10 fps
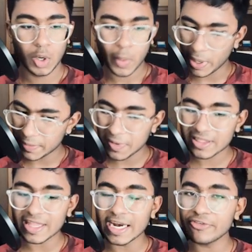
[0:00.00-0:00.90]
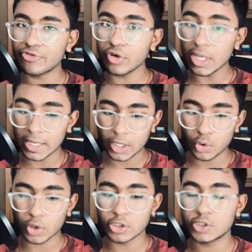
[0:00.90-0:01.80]
White plays knight f three, and now you
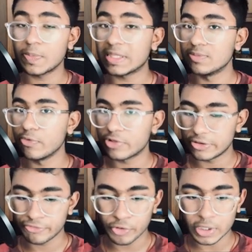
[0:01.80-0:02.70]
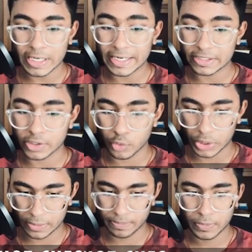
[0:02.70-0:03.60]
are going to play the move c four, hitting the queen.